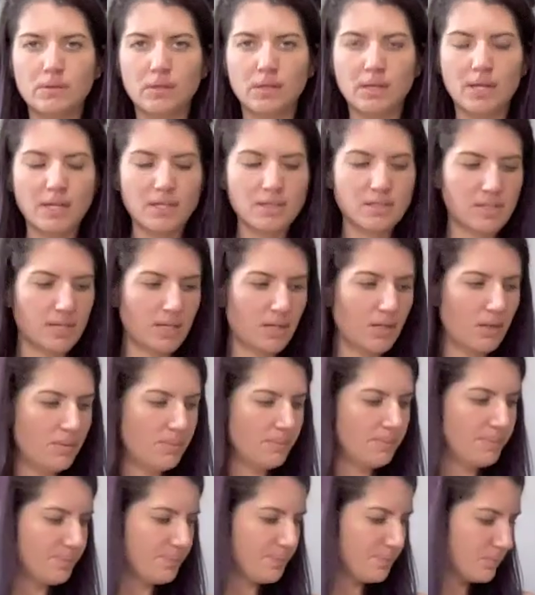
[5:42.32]
and exhale.
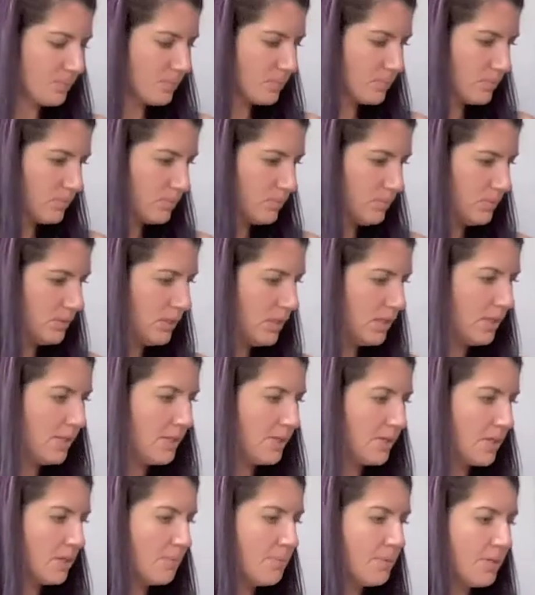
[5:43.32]

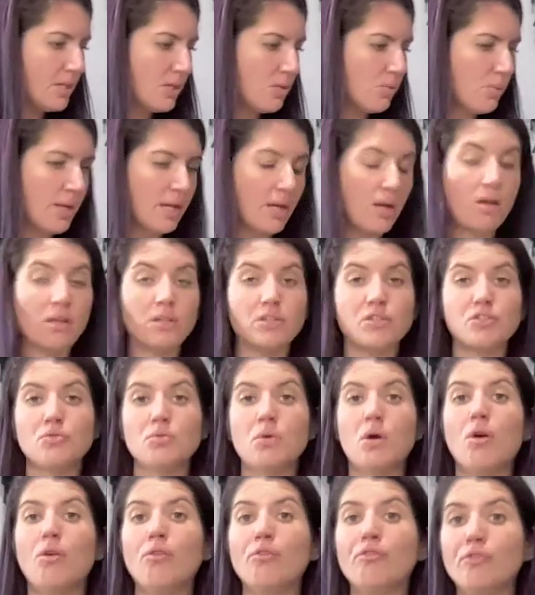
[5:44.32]
Then you're going to make your way onto
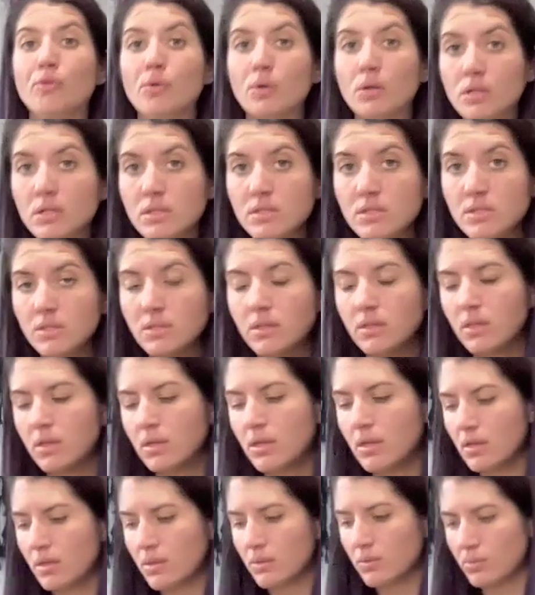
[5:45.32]
all fours.
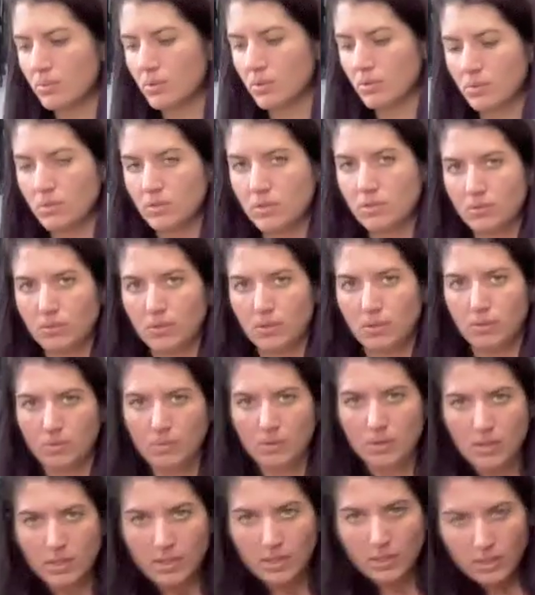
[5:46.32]
We're going to go